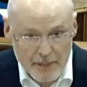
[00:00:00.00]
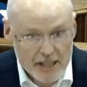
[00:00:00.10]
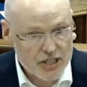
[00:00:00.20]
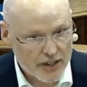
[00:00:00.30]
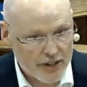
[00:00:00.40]

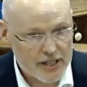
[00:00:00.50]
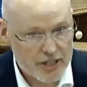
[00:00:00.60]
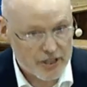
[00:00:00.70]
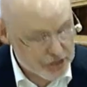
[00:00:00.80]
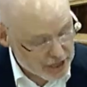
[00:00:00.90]
serious and
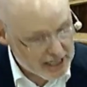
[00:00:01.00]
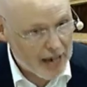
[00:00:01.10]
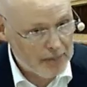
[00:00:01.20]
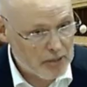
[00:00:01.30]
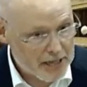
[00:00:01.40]
there's a time
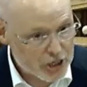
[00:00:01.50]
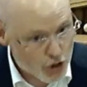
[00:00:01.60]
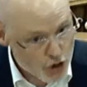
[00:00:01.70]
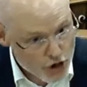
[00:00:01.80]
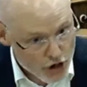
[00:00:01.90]
to be
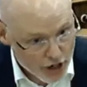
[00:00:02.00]
dour.